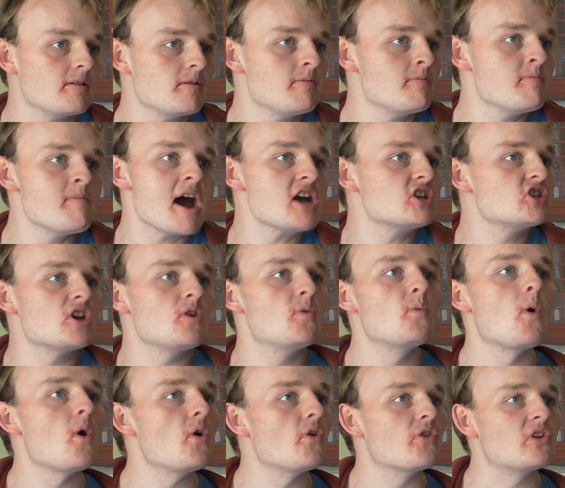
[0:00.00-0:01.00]

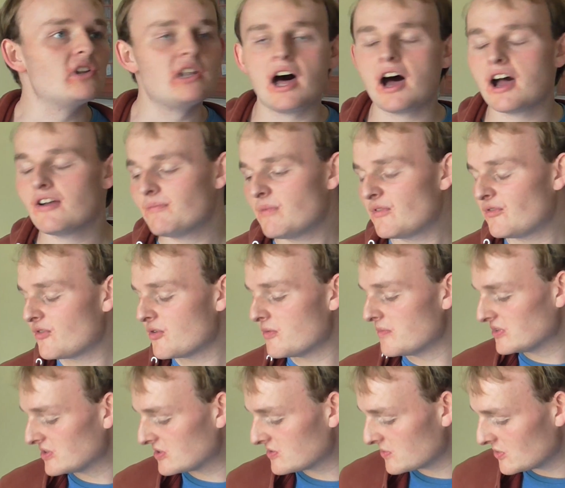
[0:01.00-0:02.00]
Imagine what the live
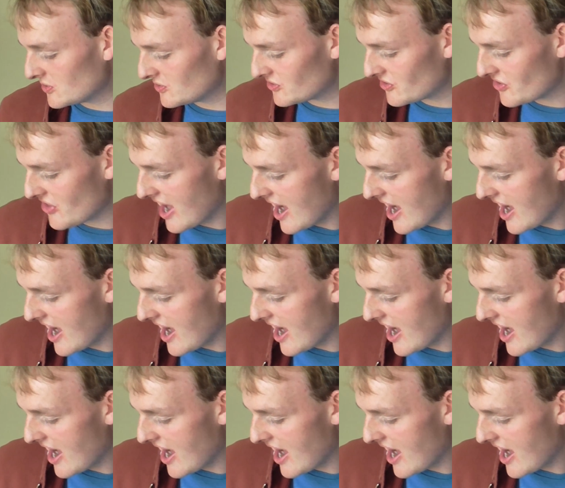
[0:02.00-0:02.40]
performance was.